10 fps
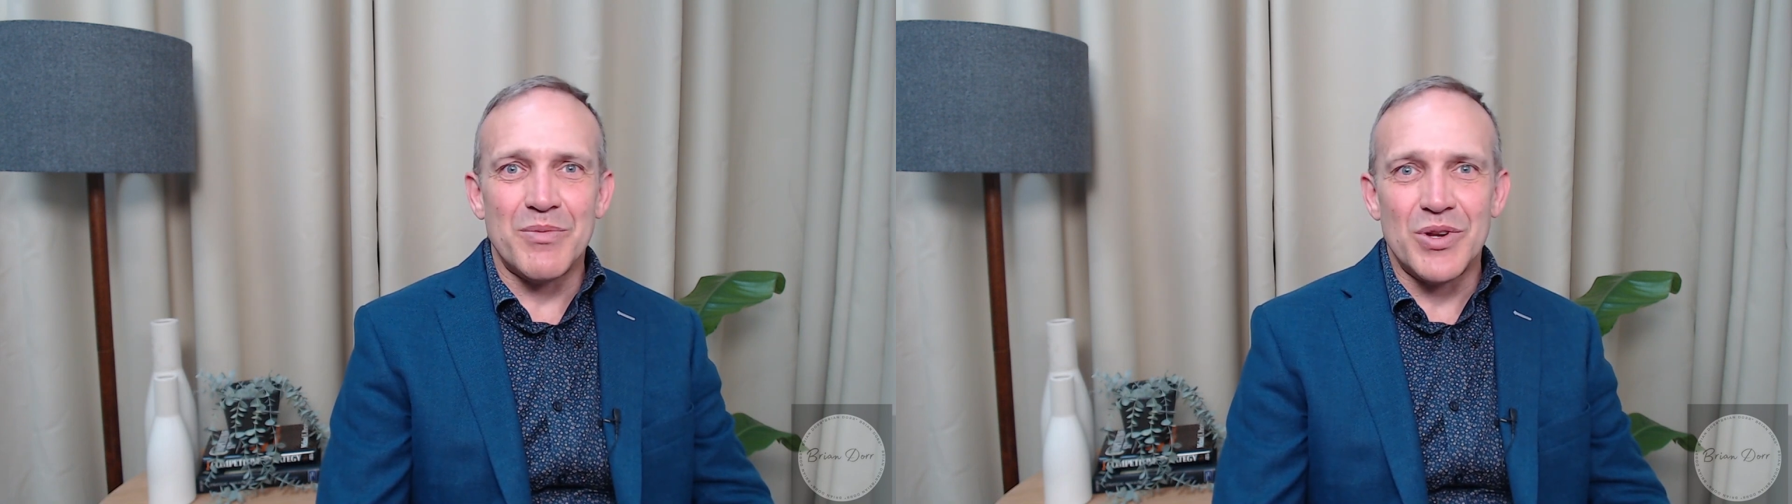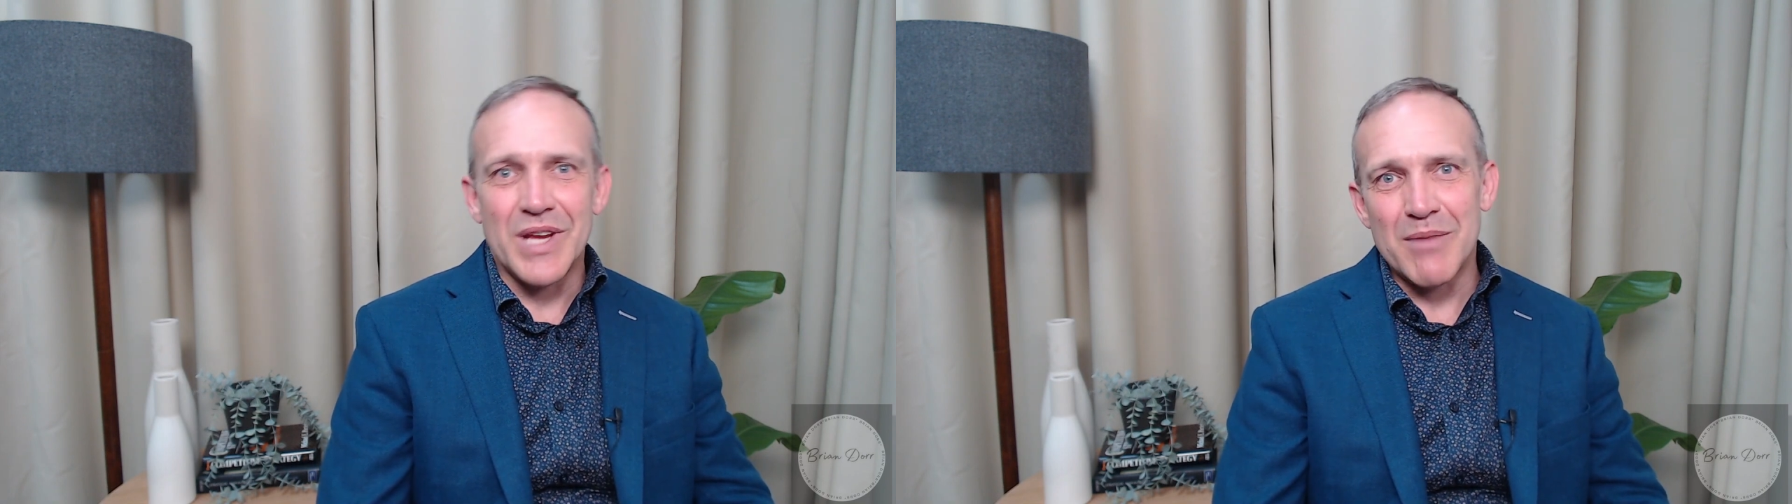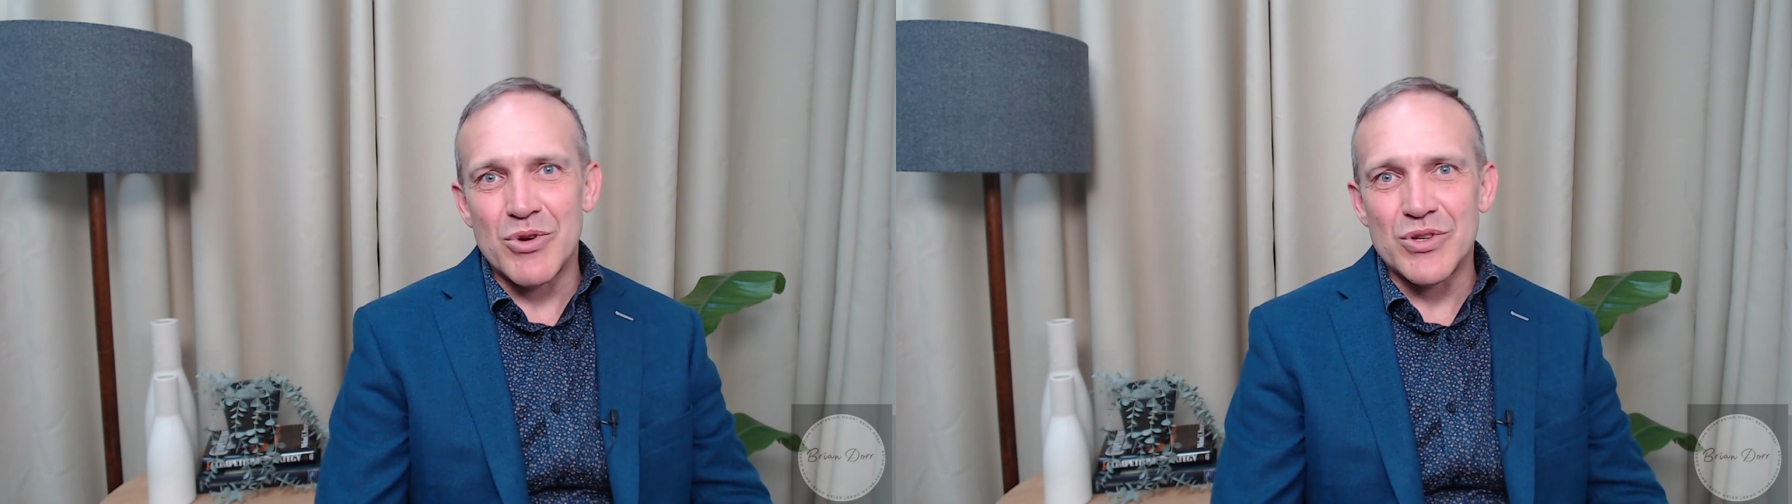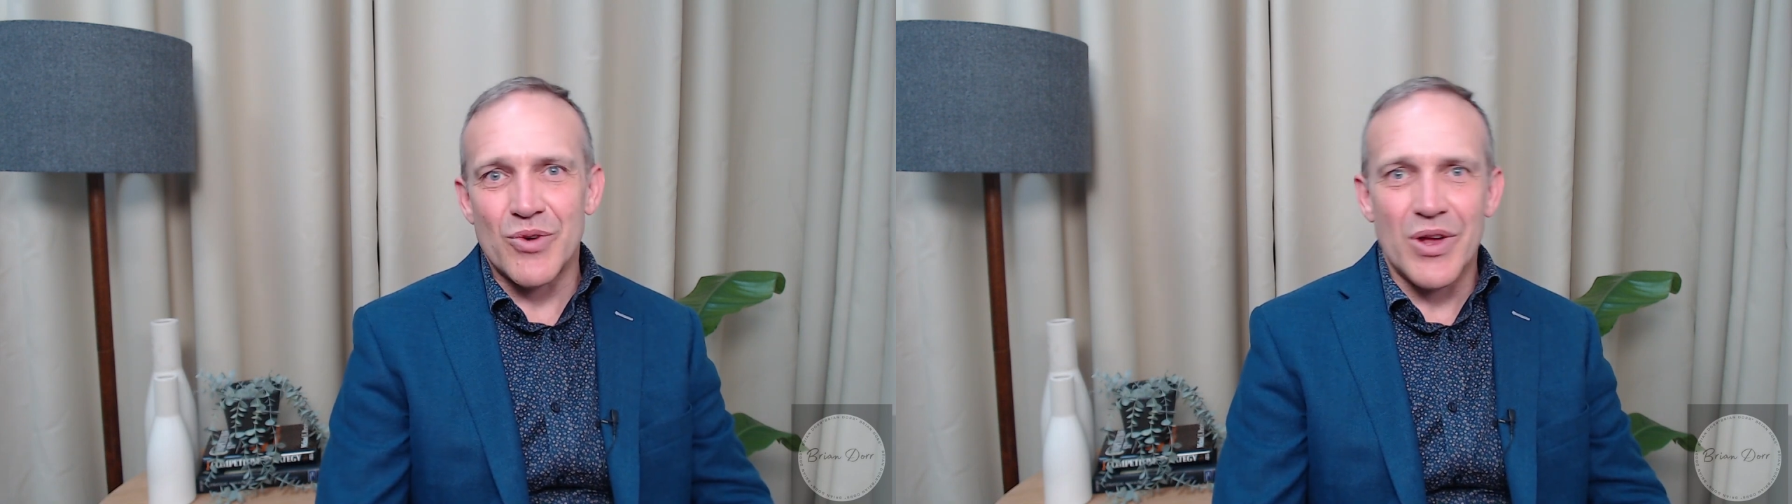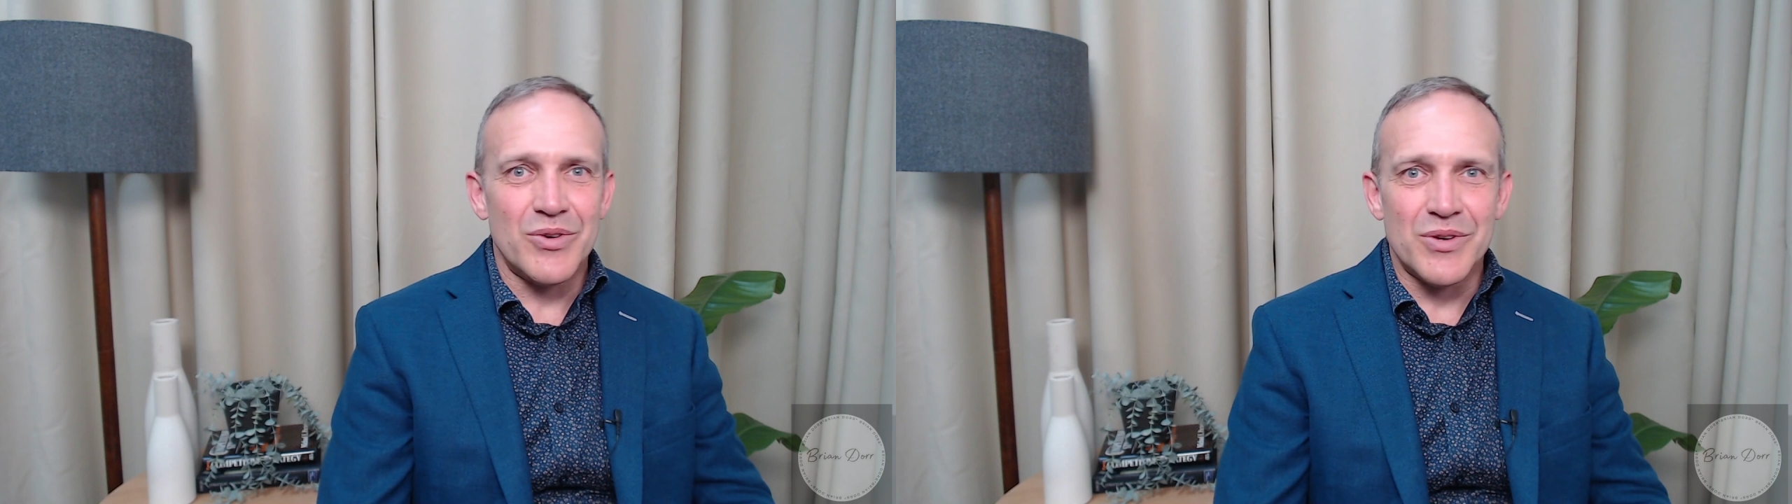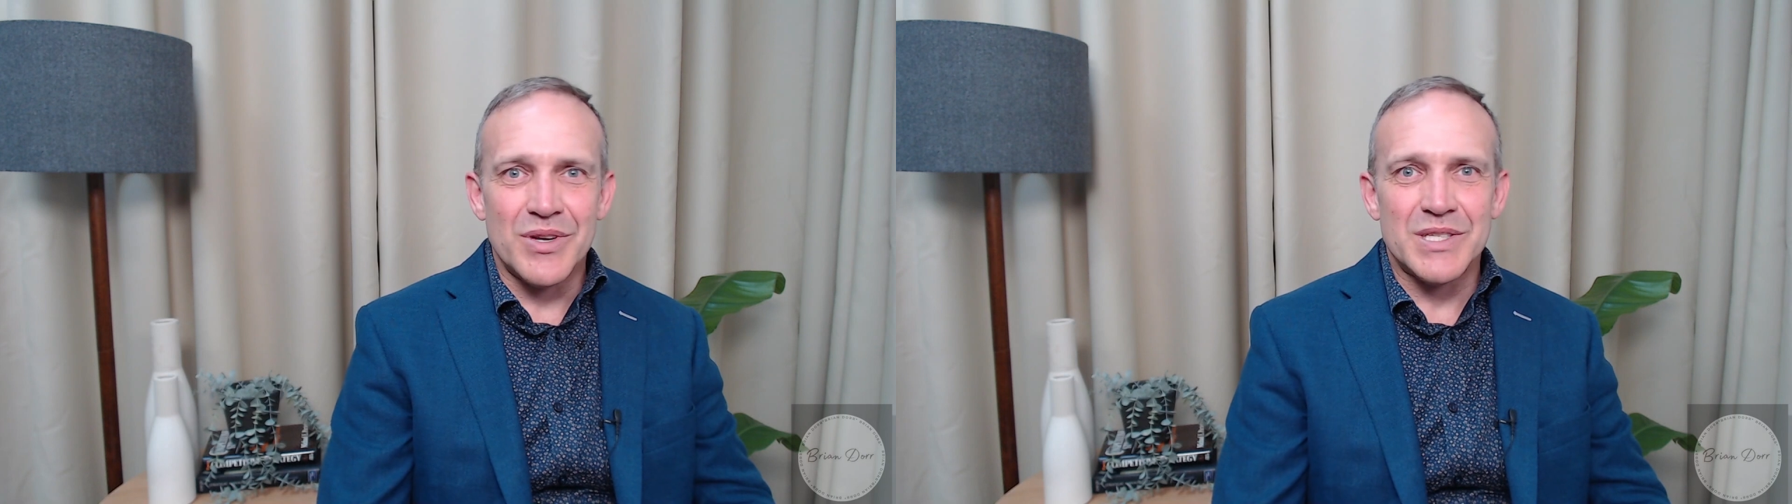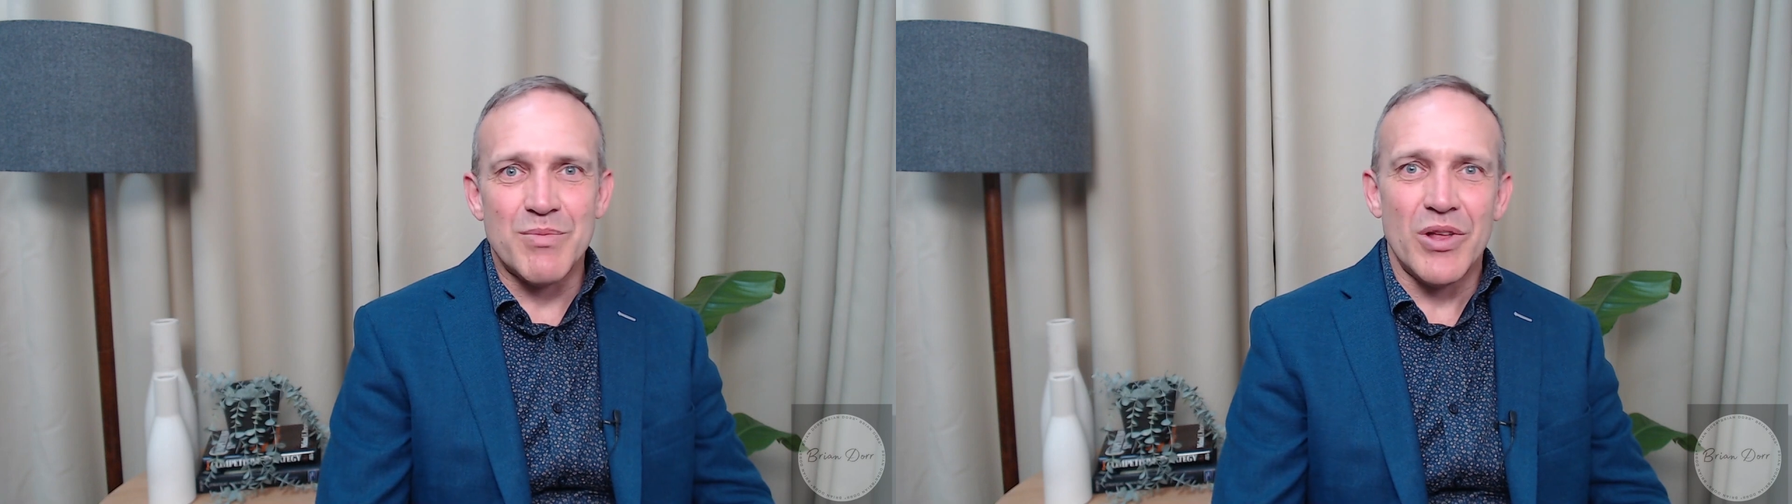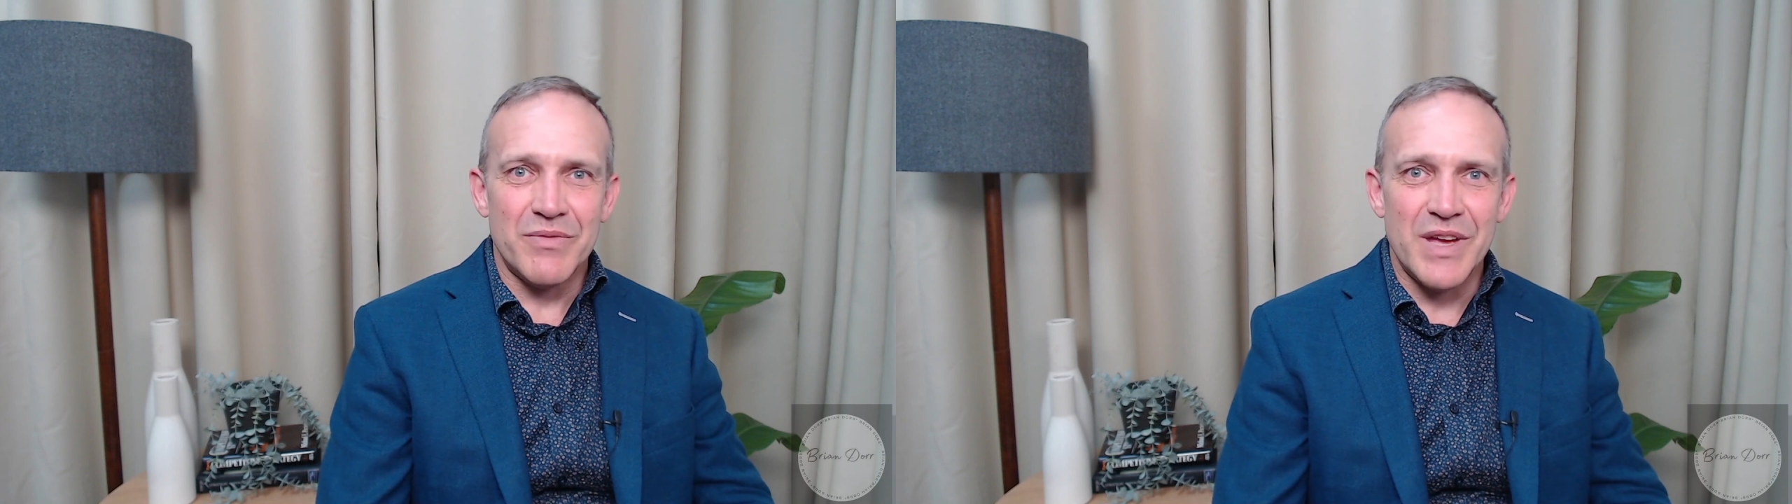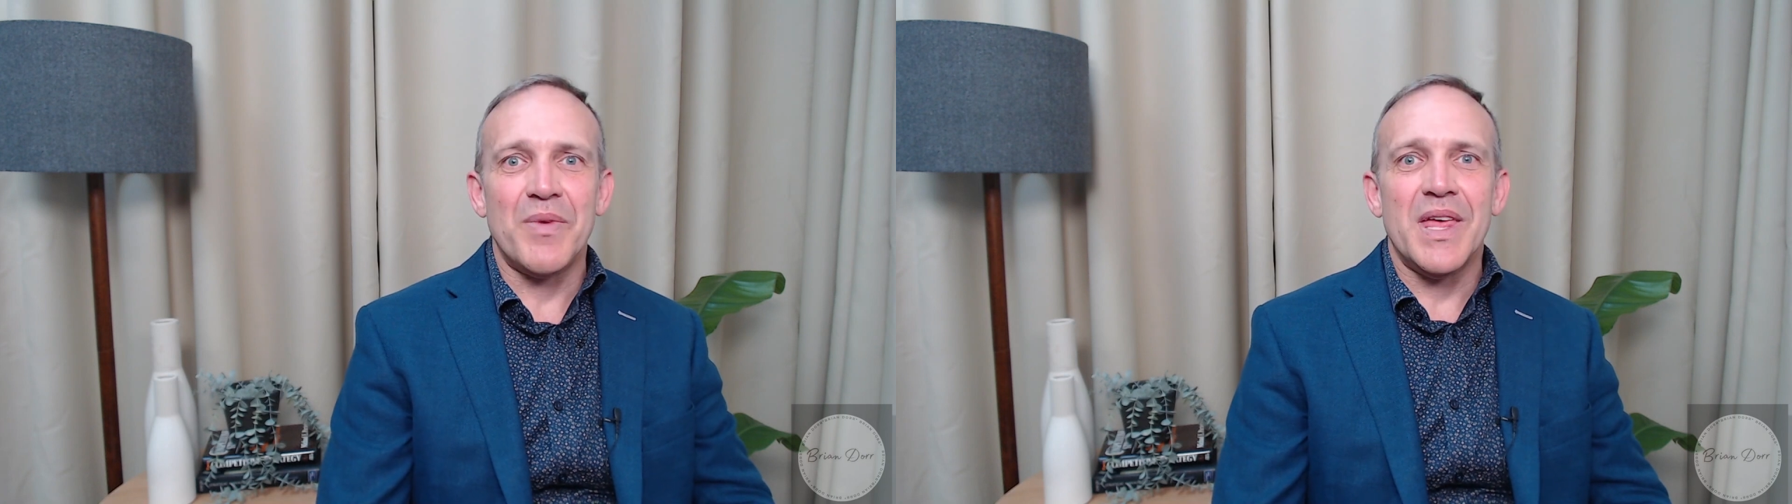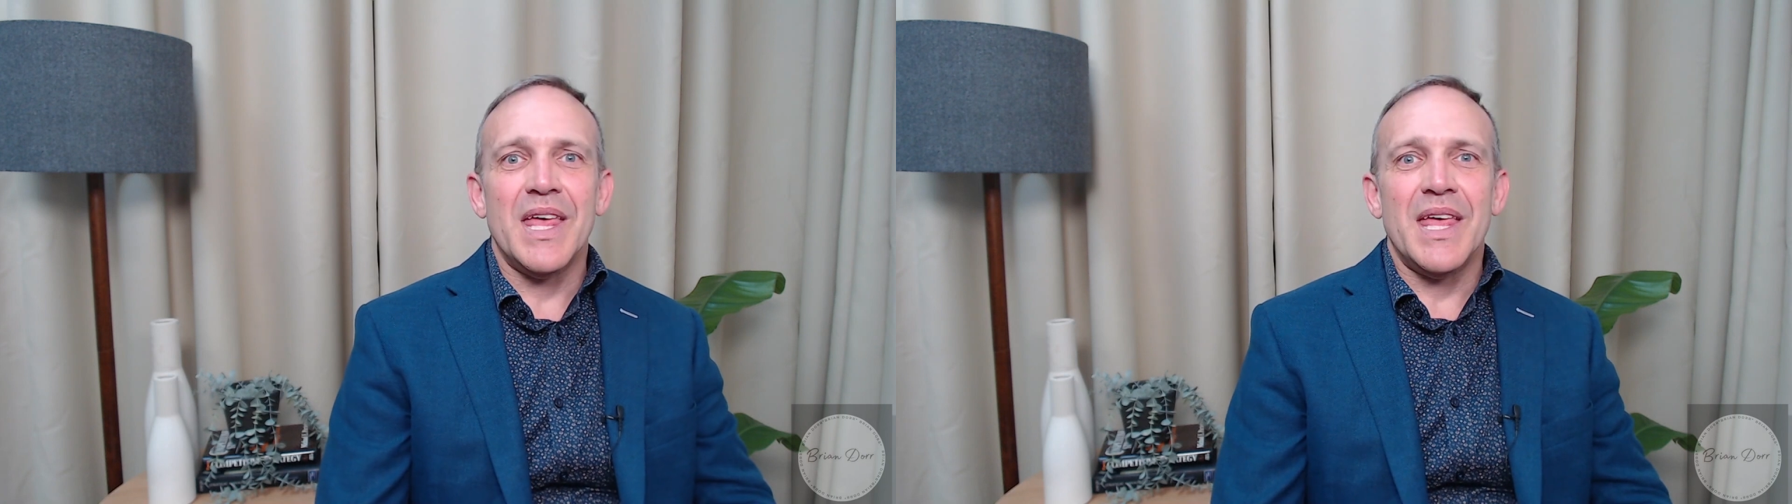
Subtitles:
your neighbors or other small investors.